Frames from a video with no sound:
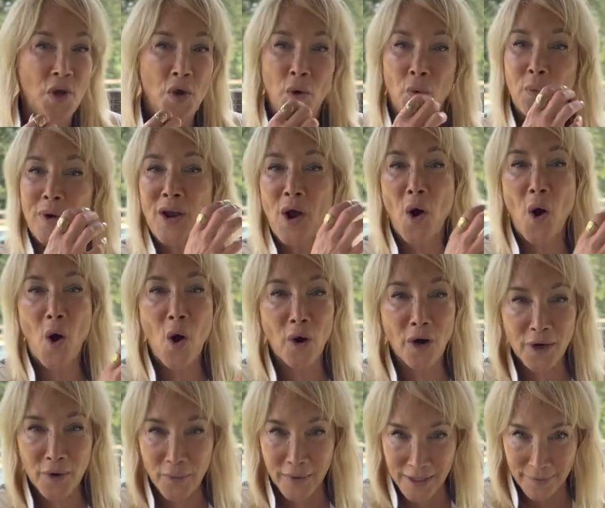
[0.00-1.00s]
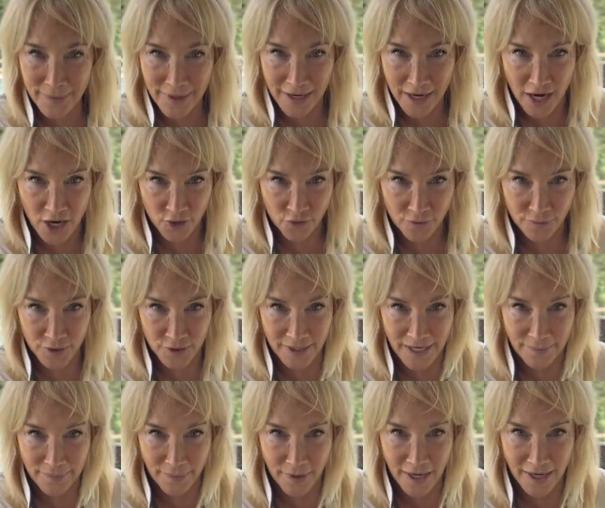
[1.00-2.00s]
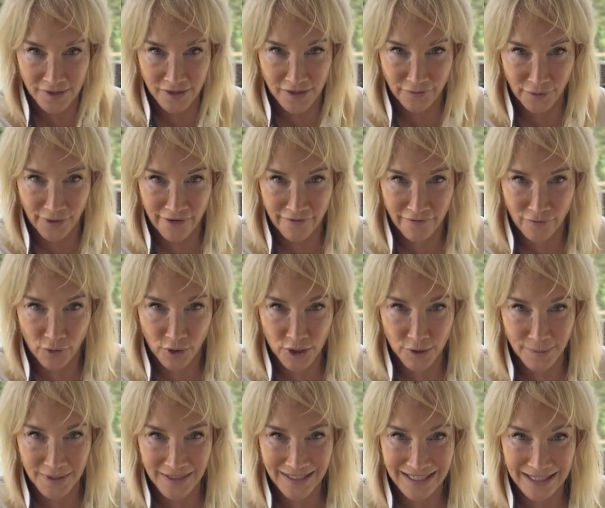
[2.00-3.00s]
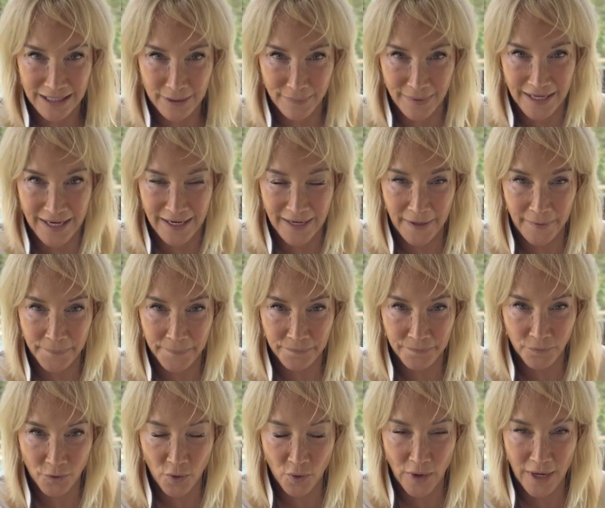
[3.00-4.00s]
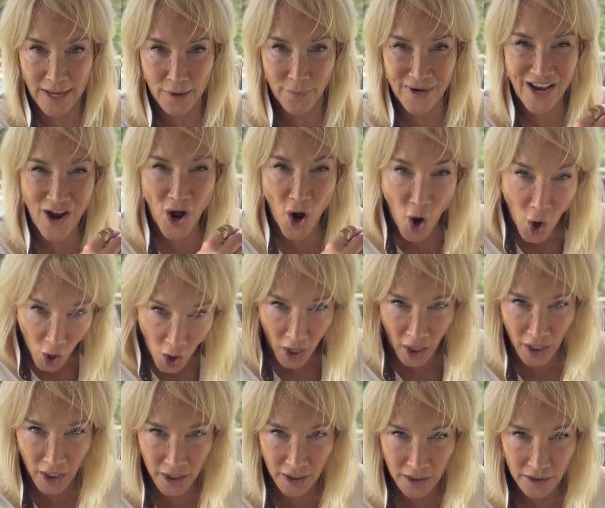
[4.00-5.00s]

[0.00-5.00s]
we are going to be 100% positive reinforcement in the beginning, okay? We are.